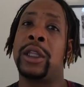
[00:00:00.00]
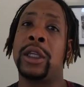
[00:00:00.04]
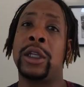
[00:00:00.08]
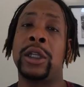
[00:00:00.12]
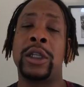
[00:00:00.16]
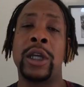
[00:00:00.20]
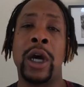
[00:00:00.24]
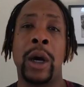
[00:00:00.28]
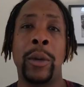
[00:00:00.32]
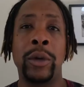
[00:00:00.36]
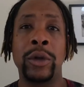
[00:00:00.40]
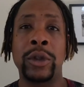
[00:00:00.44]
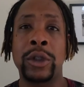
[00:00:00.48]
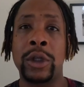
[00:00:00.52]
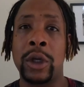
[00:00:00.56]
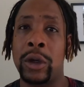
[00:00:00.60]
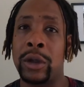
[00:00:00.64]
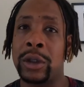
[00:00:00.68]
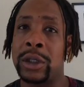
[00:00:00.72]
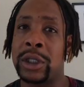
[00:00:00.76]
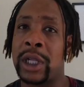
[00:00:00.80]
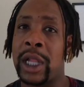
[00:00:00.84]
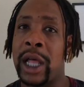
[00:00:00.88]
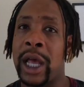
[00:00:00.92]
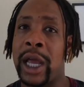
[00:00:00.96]
The double
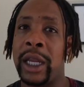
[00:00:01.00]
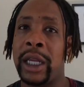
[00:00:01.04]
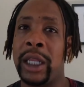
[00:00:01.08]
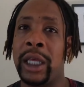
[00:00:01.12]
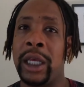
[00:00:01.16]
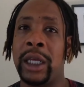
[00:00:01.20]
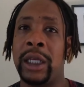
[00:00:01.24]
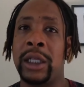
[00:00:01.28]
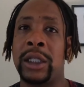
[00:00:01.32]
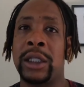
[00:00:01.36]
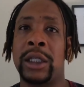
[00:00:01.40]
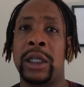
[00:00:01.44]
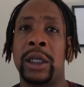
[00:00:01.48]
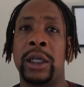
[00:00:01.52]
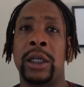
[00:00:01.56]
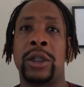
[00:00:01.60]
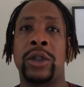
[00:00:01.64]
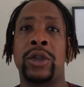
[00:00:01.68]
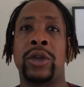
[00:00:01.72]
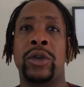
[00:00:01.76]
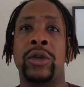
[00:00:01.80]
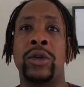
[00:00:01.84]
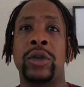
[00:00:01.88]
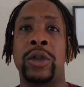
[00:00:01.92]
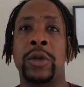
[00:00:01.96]
toe slidey to
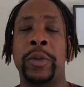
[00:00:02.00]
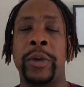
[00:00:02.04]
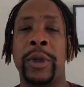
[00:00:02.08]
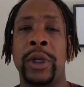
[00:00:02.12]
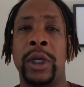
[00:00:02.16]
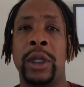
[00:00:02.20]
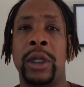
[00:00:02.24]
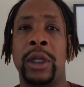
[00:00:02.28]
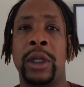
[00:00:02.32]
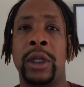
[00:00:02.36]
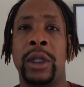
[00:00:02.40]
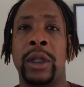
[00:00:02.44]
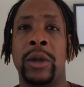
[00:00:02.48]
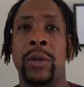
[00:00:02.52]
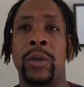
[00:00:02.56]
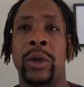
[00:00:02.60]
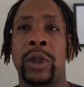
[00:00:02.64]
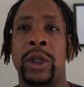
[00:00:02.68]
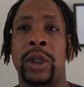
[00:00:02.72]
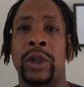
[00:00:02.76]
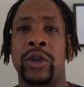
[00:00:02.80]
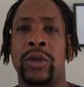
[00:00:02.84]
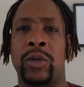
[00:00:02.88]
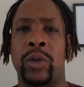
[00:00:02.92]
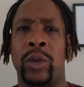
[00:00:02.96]
true spin
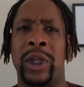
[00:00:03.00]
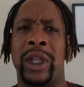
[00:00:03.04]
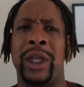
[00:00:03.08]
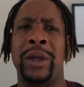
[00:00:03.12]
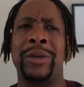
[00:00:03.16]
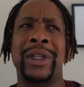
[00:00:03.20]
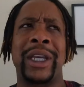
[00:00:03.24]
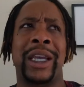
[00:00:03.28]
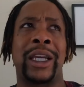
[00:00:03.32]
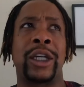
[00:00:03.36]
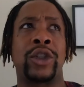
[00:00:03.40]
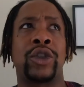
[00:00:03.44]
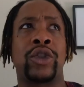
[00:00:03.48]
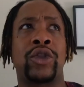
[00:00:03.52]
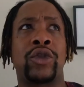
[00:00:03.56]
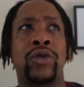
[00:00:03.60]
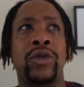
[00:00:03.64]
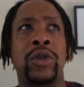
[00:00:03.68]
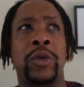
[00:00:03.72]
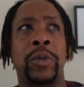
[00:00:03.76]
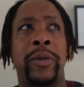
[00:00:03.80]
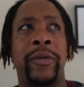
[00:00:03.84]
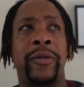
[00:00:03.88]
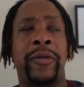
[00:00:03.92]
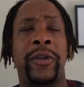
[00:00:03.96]
with the, it was like a
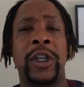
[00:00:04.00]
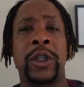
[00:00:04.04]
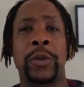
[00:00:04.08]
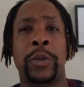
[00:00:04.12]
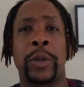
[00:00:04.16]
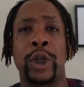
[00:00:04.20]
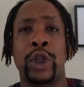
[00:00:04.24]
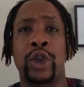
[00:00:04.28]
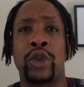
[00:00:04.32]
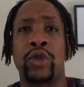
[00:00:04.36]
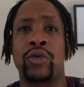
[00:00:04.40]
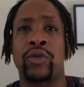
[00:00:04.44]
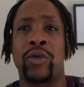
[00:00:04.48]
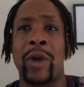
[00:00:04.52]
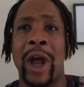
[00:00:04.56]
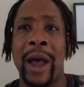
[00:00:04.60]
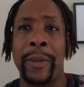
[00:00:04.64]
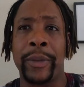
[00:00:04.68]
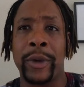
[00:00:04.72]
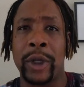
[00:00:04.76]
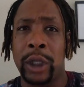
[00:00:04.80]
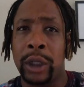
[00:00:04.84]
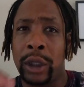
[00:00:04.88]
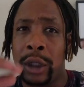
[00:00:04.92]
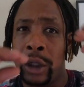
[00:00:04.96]
true spin fish, but
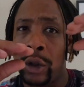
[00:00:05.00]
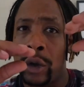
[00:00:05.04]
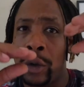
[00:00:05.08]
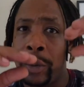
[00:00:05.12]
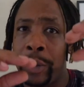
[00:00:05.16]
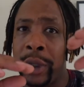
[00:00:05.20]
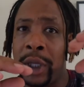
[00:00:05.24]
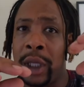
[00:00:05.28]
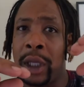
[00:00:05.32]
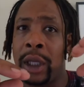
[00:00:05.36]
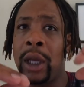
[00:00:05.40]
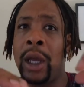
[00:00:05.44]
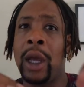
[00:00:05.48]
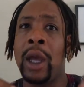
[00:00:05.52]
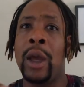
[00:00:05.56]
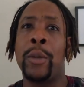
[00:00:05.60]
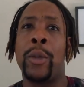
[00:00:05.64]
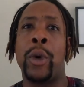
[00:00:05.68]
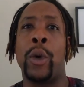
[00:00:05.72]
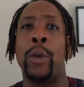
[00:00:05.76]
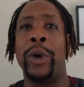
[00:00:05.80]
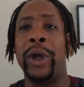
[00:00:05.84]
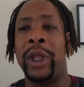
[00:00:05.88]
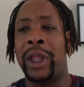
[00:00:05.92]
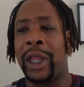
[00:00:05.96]
dropped a little bit,
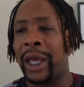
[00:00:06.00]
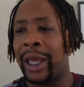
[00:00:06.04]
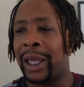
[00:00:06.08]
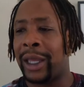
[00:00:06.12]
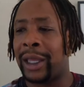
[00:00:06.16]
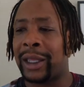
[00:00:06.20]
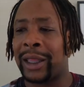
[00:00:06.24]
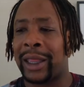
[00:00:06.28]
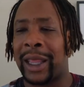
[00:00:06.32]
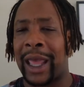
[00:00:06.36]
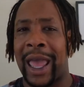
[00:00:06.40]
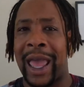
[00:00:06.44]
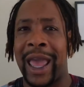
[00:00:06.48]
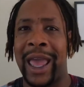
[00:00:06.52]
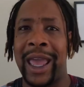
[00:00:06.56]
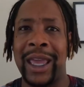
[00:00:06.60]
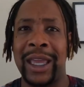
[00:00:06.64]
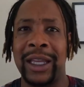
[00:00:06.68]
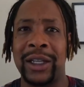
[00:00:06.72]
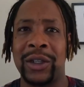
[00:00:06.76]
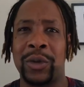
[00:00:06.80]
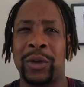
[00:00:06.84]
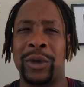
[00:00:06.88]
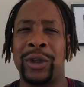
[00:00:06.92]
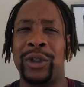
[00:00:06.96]
but with like the
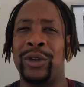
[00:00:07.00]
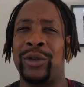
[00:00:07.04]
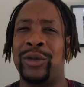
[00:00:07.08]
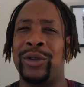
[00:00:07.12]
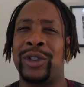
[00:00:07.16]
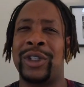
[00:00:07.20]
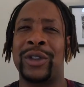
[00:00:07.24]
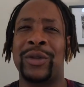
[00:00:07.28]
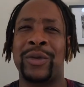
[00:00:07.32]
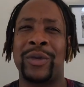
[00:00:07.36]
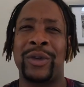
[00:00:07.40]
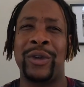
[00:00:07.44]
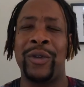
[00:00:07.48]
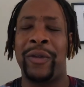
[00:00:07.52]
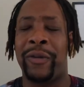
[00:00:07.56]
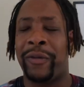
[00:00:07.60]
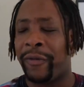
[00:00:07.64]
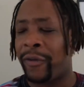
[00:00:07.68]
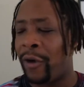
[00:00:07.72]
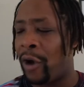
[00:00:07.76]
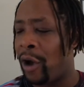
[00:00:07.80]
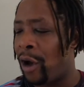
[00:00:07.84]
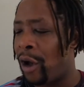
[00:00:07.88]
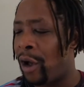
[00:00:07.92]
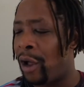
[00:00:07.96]
edge where you just, you
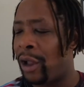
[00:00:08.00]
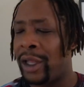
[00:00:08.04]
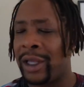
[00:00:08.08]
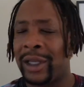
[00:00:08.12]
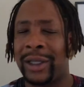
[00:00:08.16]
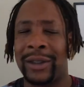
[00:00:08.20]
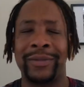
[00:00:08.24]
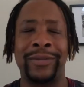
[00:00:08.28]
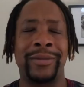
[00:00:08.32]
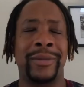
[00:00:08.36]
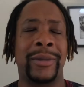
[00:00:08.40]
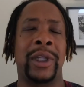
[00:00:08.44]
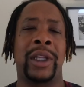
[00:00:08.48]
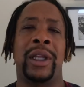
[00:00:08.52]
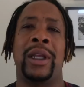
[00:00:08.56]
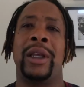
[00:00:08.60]
fall and